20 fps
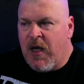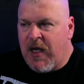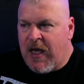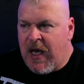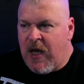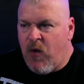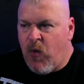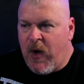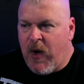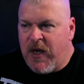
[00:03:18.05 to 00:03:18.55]

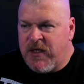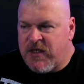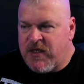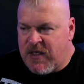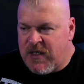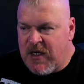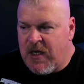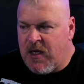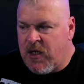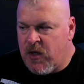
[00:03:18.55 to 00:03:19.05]

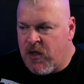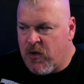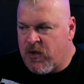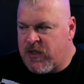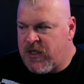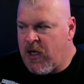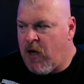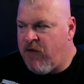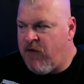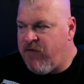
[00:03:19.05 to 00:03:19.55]
KYCing
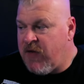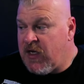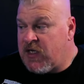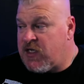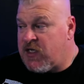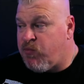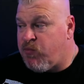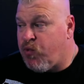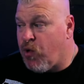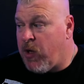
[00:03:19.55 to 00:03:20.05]
yourself
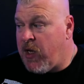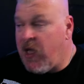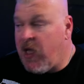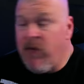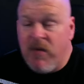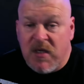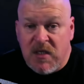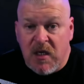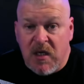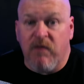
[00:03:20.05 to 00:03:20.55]
is
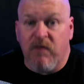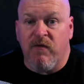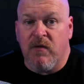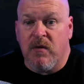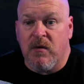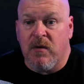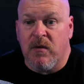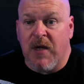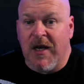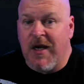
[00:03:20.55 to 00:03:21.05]
prohibitive
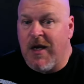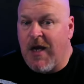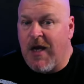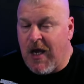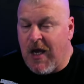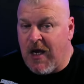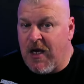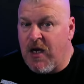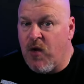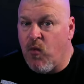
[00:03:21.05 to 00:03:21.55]
in
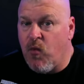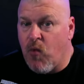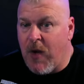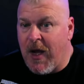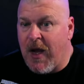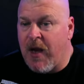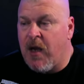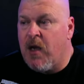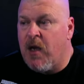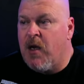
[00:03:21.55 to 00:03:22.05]
any
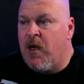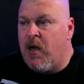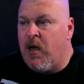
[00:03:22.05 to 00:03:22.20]
way.